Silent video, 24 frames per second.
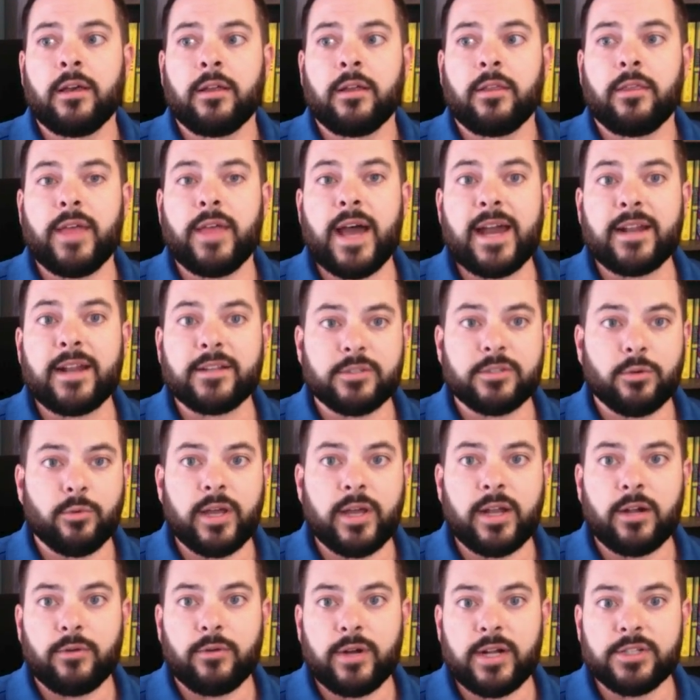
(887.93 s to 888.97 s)
that is a
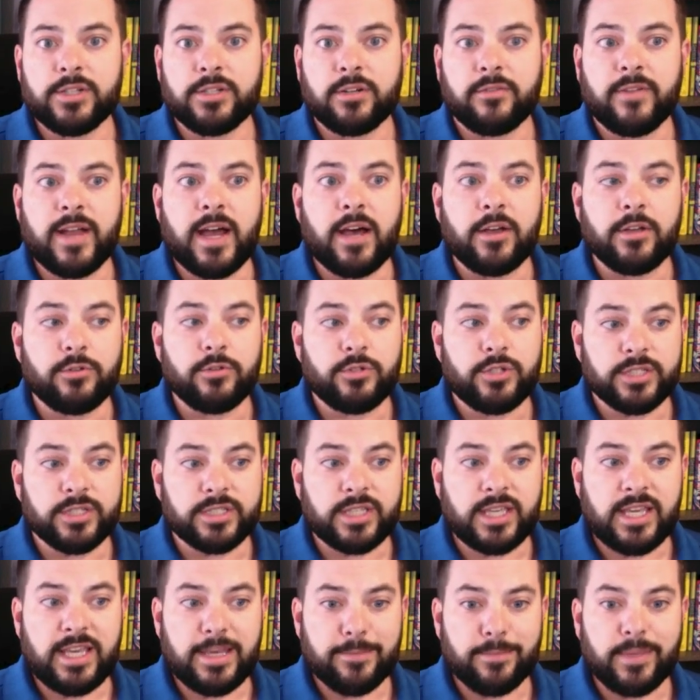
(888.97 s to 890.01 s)
way to raise your value. Just
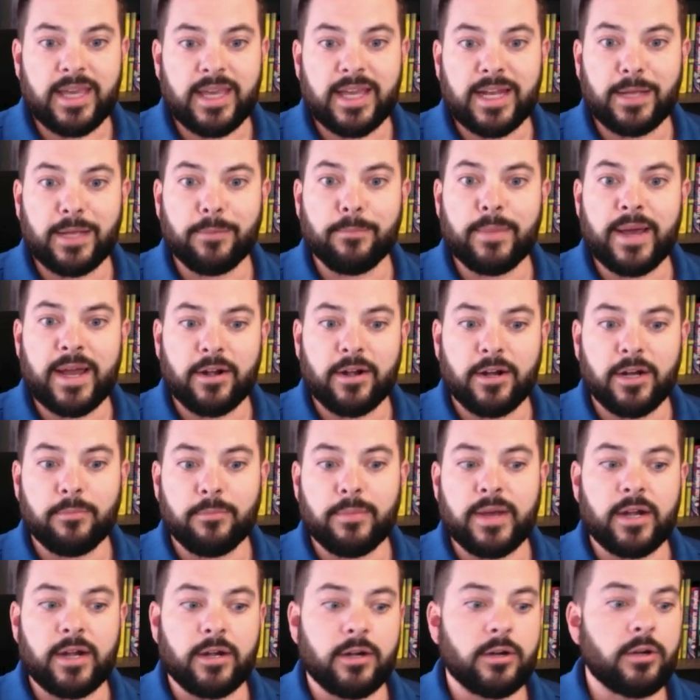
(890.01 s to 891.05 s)
keep getting better and
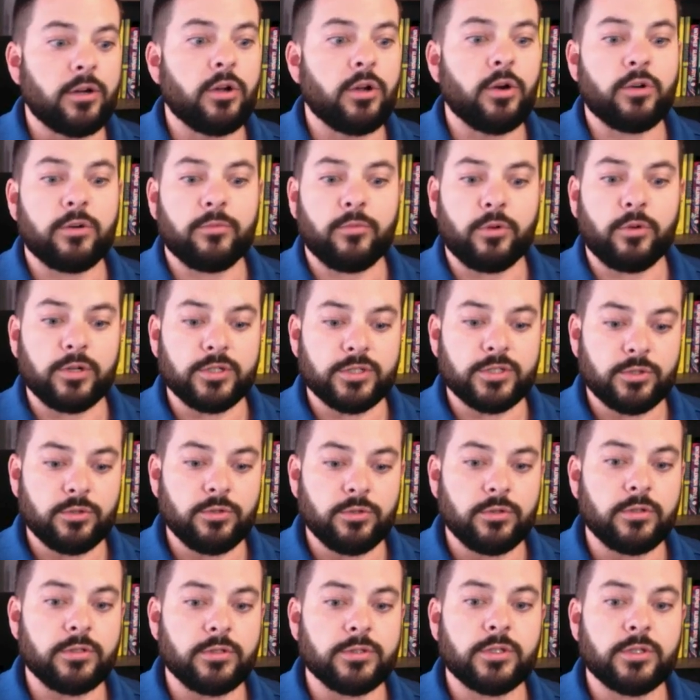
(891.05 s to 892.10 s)
better. Go to more
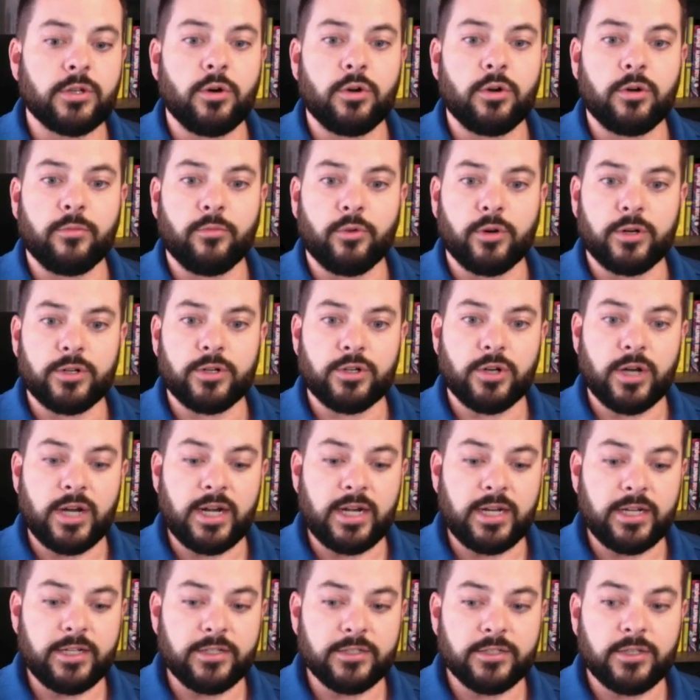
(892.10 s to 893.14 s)
schools, go to more
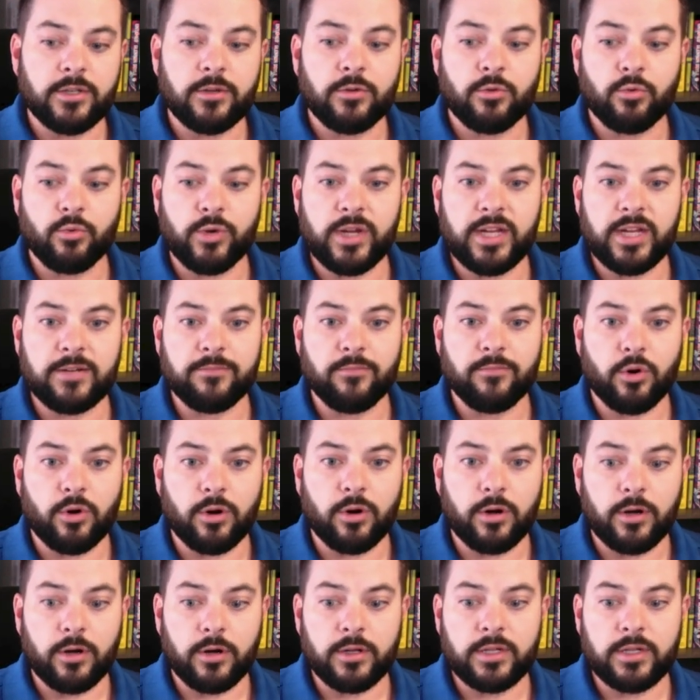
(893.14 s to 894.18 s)
trainings, read
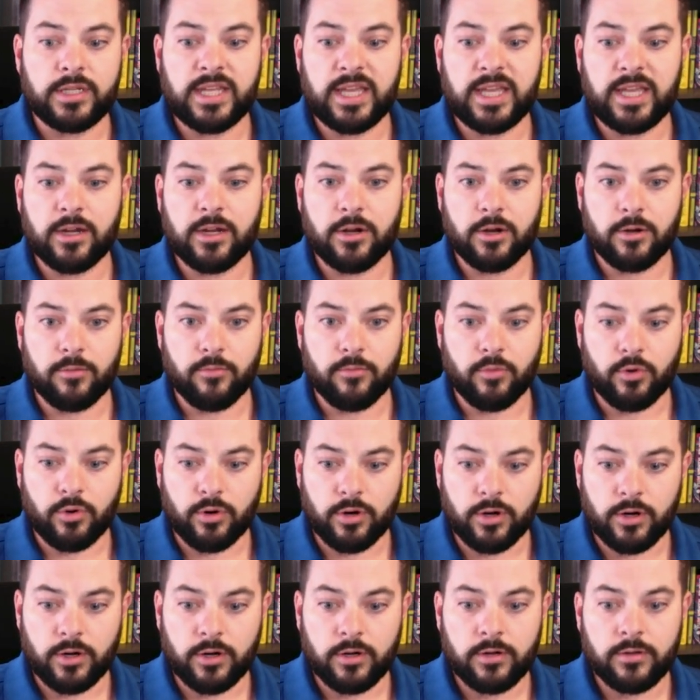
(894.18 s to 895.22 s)
more, tinker
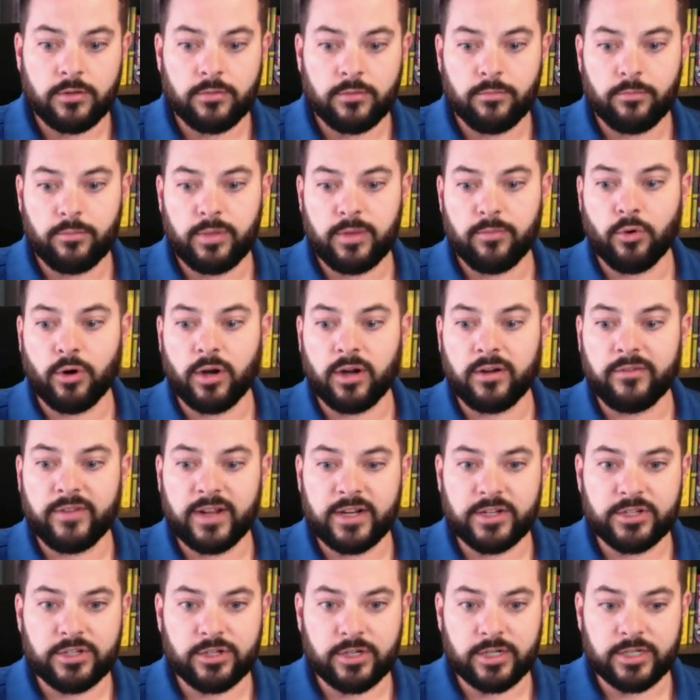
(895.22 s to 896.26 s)
more, be more
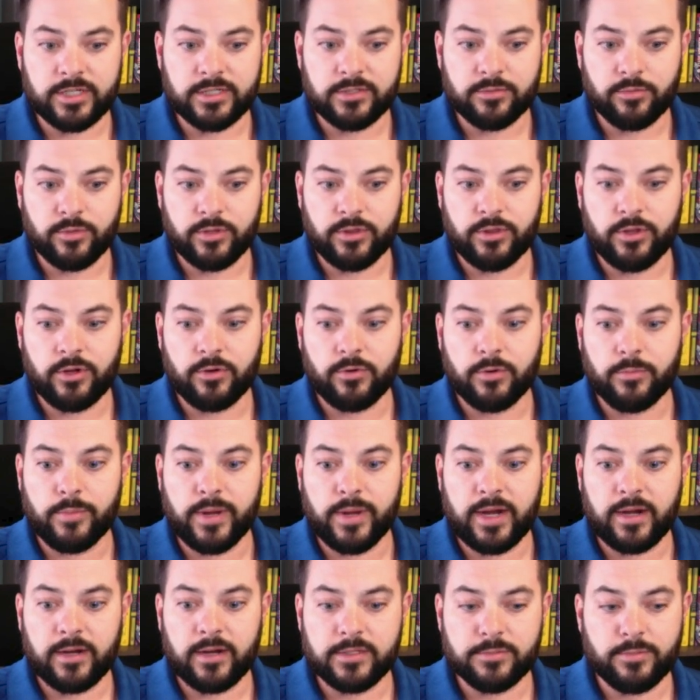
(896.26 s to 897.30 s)
adventurous with your
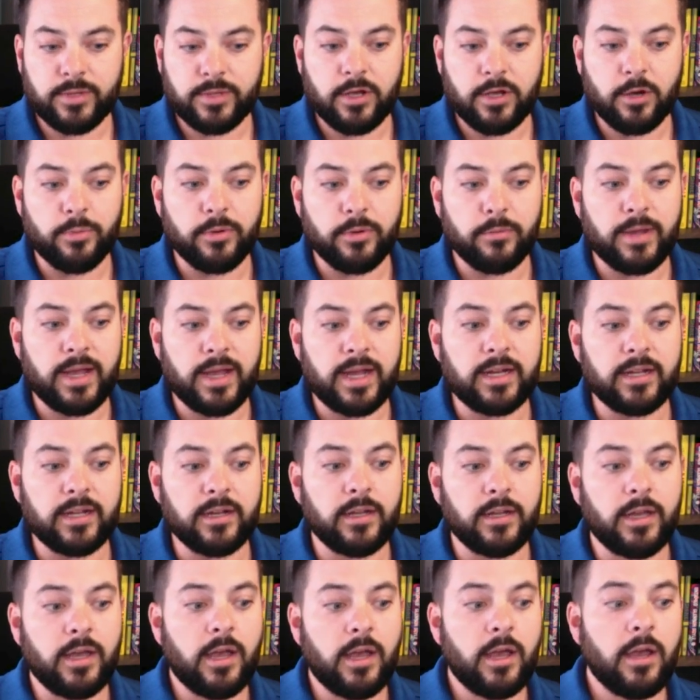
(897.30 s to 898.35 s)
repairs, be open-minded,
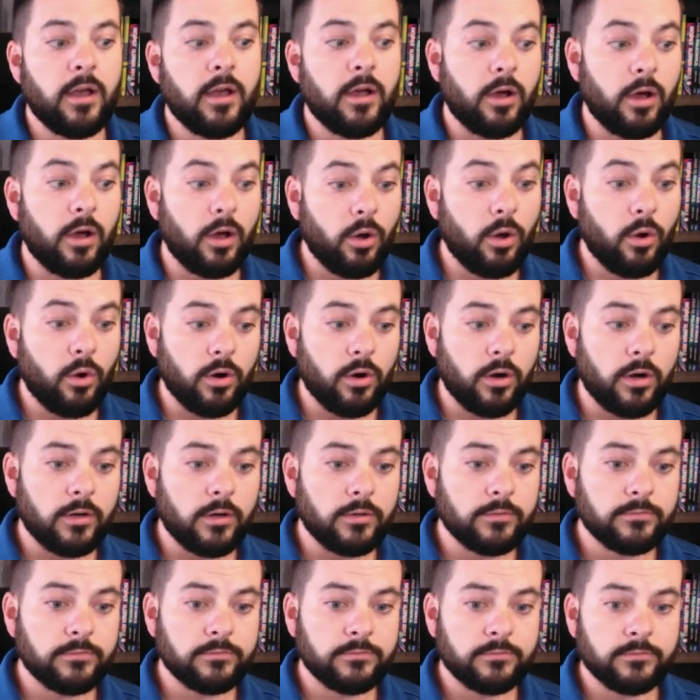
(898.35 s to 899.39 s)
or
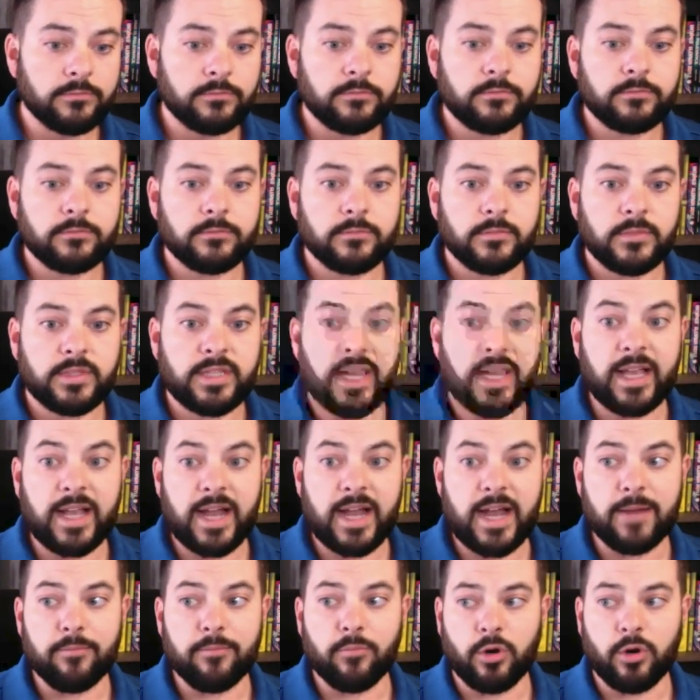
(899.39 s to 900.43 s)
take
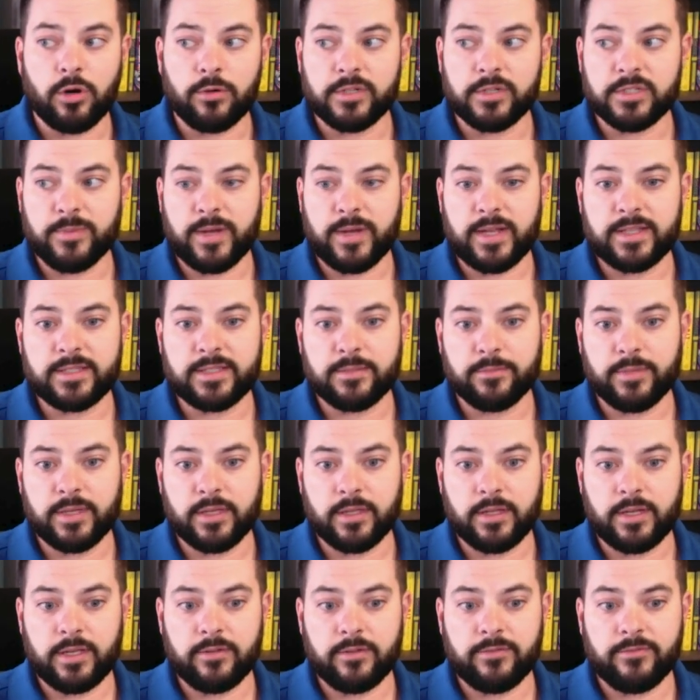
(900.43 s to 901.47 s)
on more
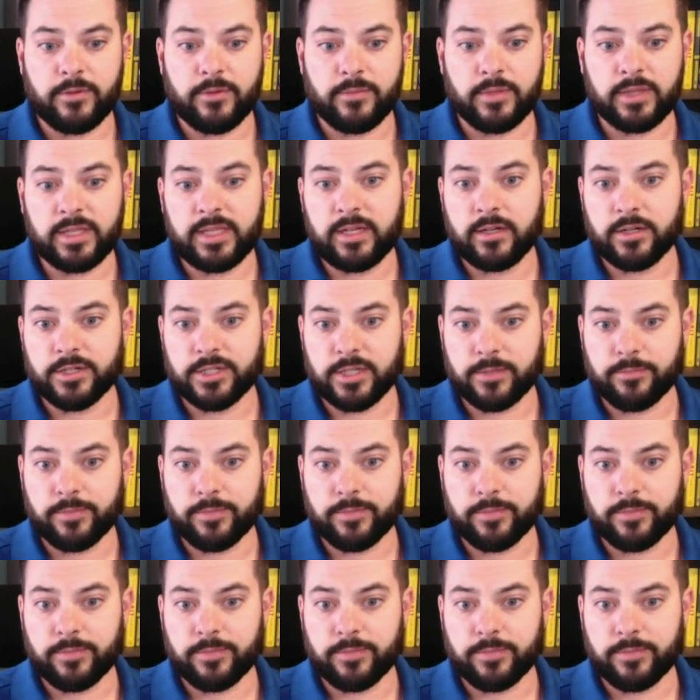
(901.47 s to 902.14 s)
responsibility from a leadership